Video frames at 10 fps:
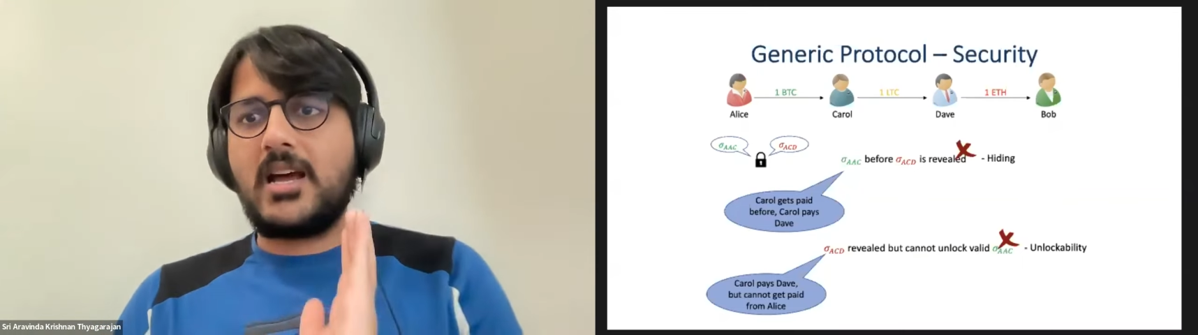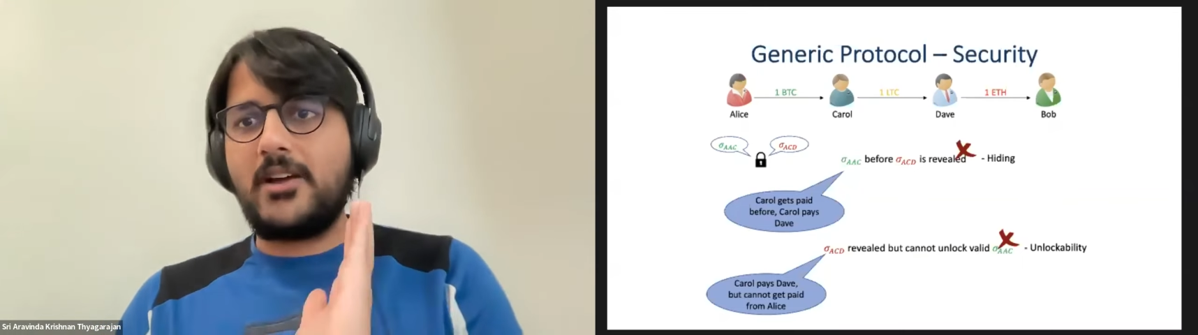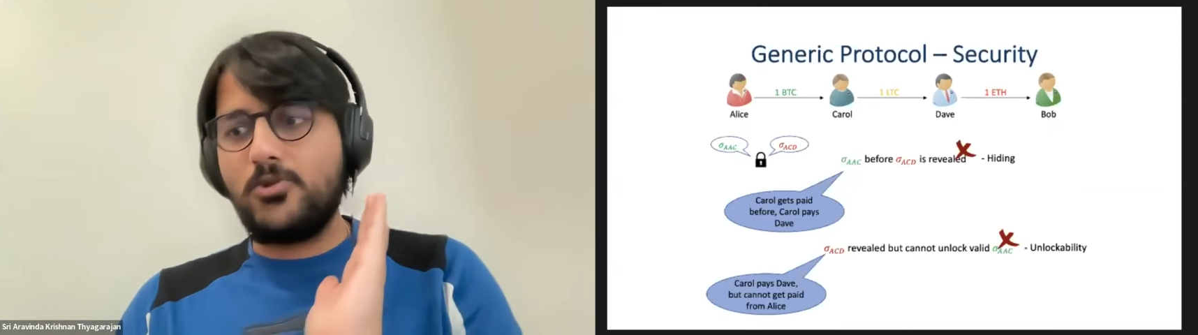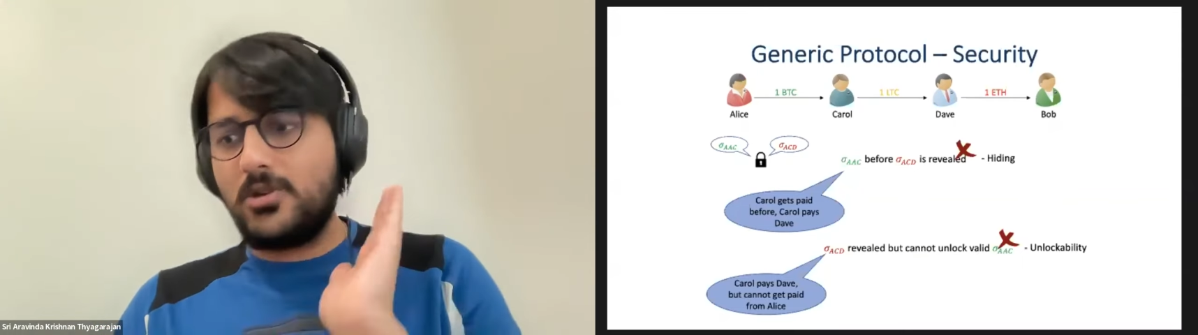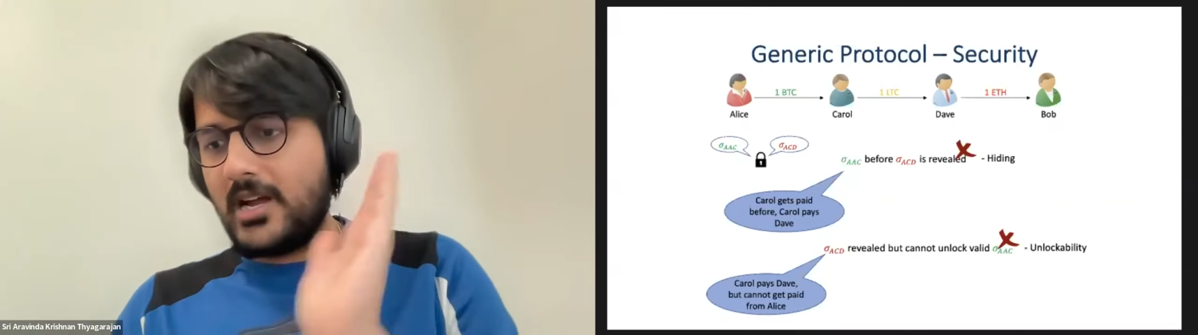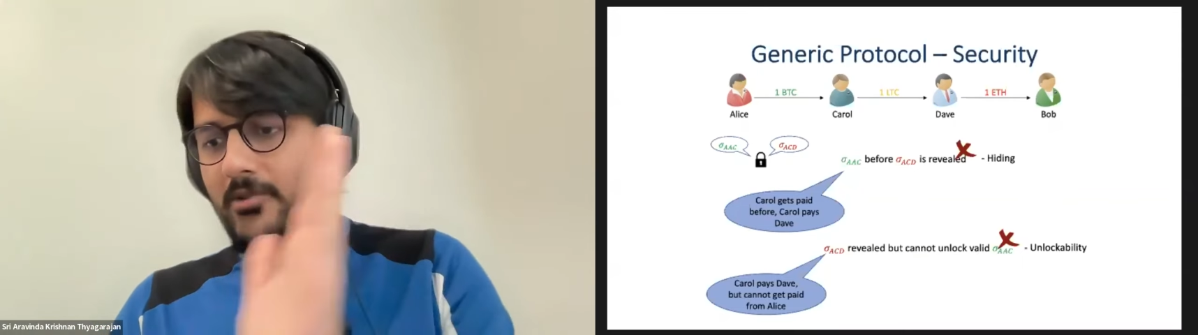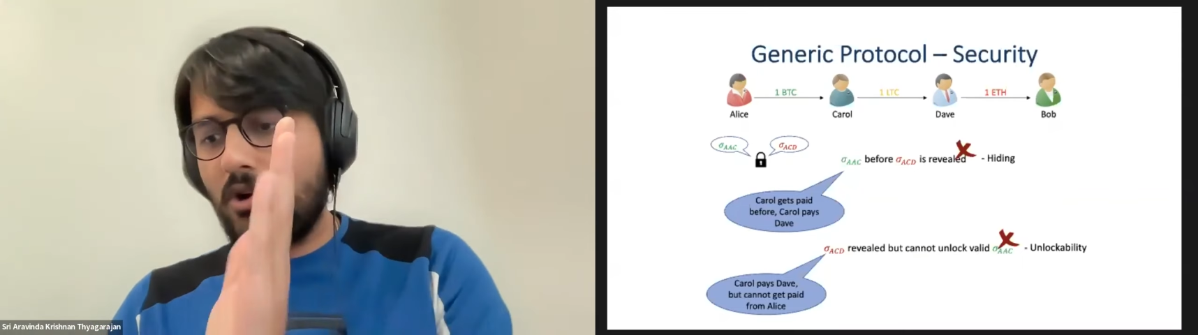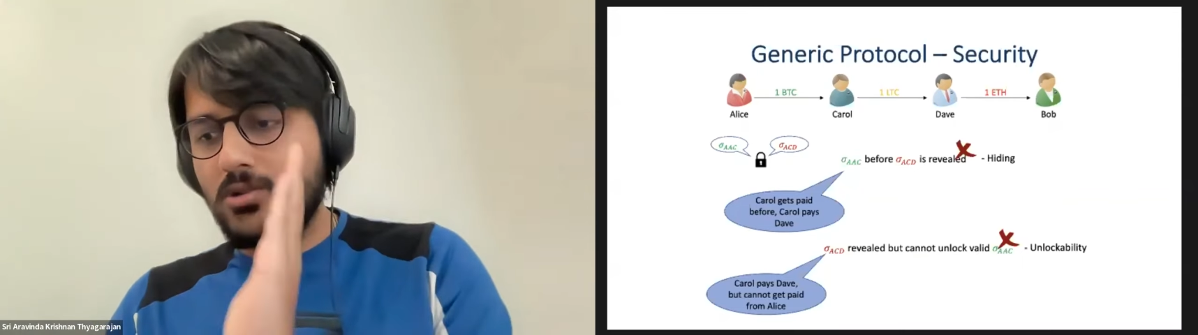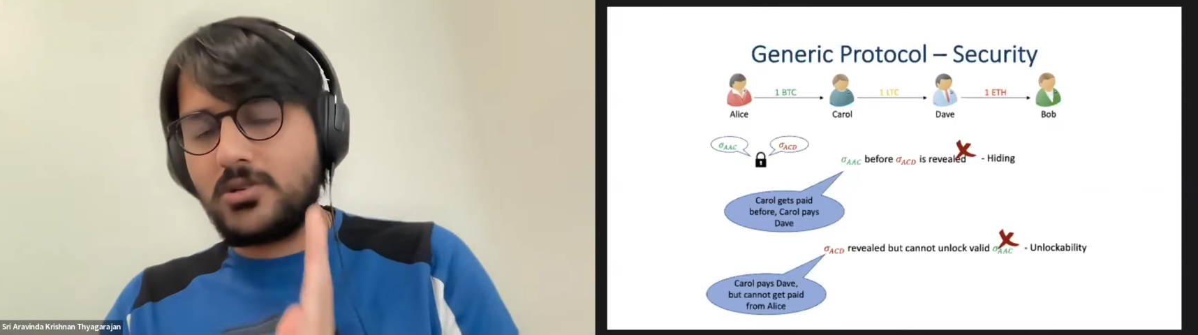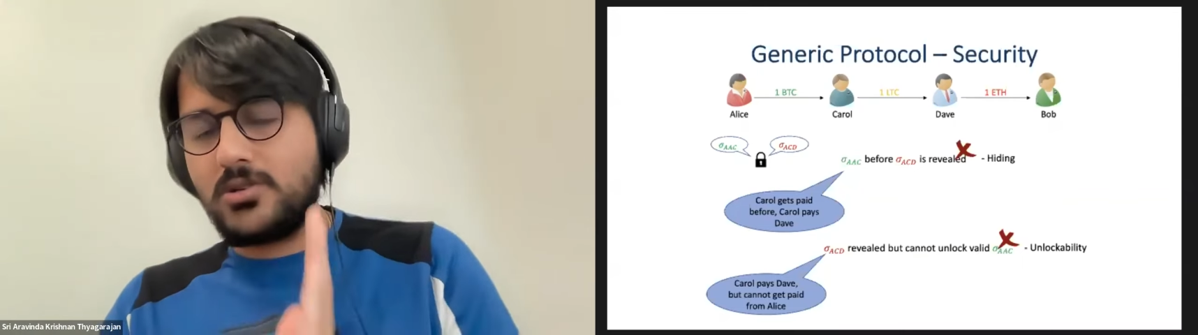I would I would
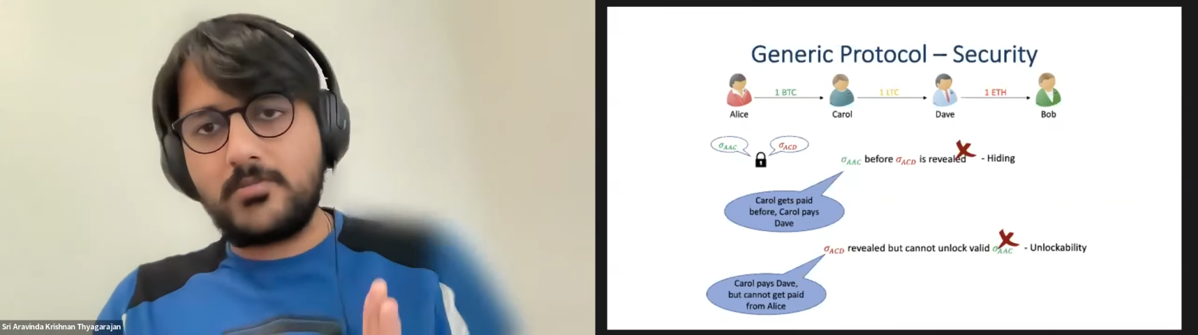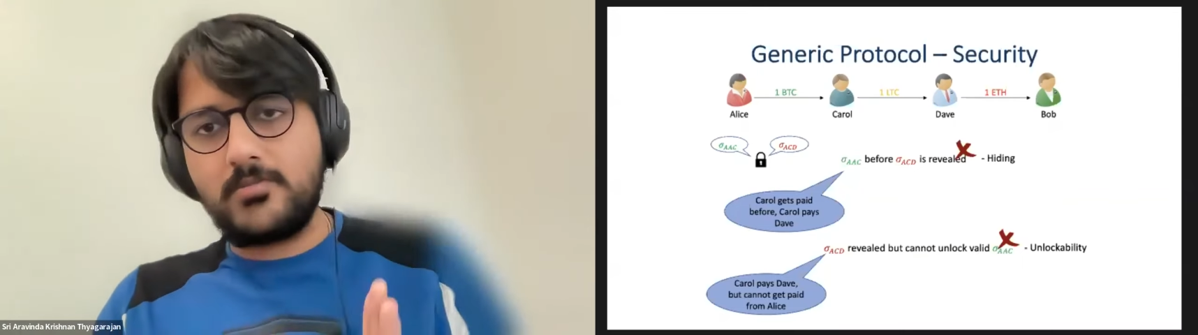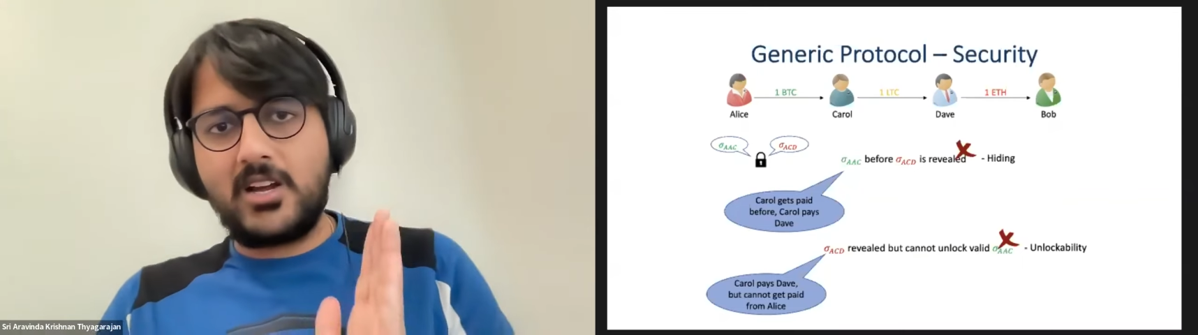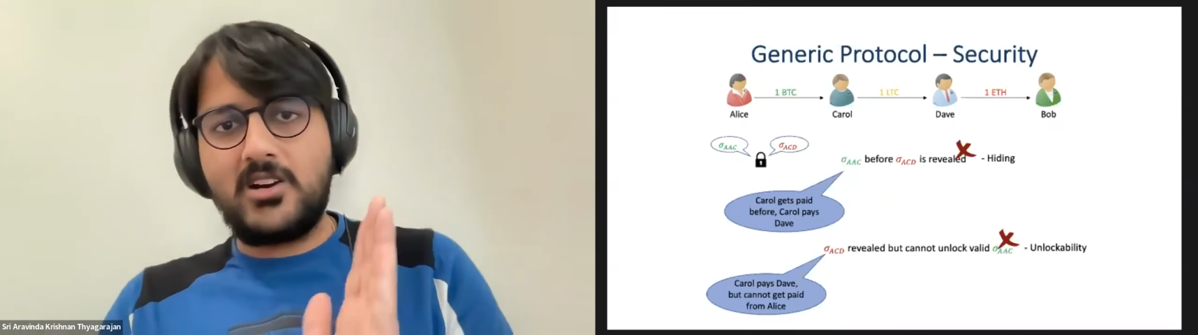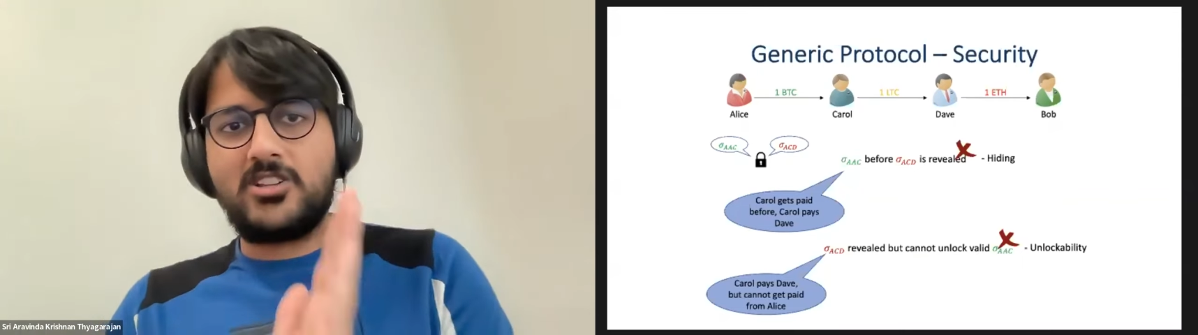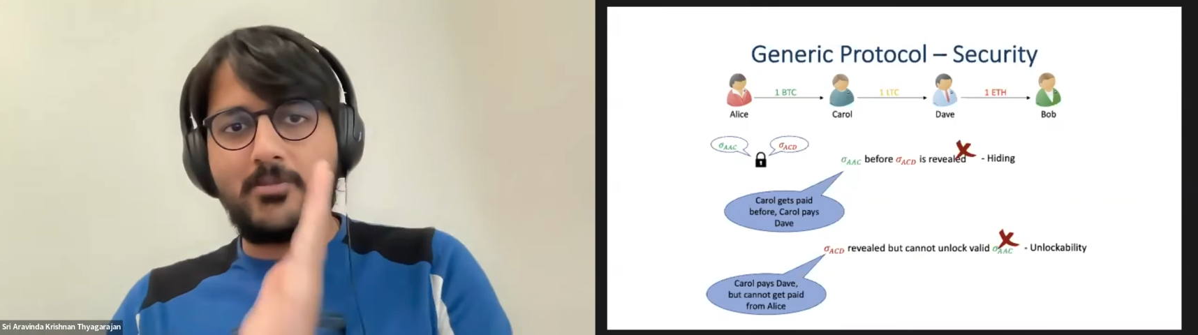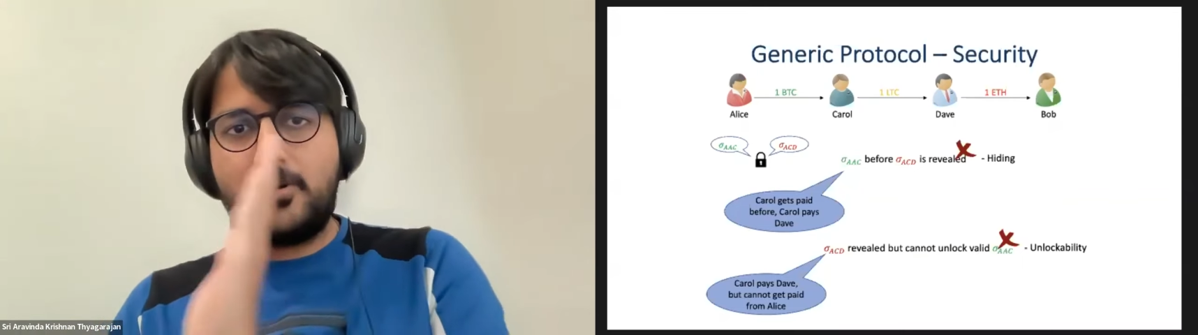also make another